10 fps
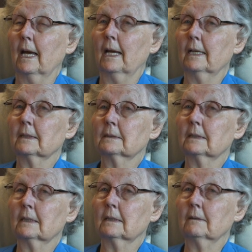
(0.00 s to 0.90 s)

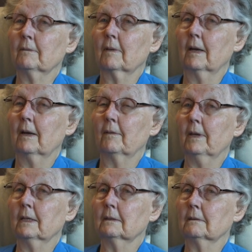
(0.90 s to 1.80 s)
And uh,
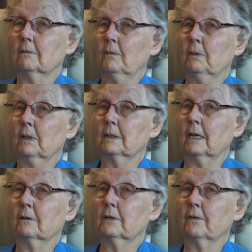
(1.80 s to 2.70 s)
then we went
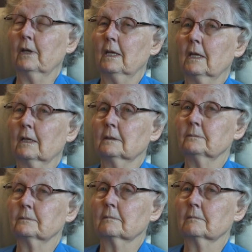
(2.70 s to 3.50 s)
down to the uh,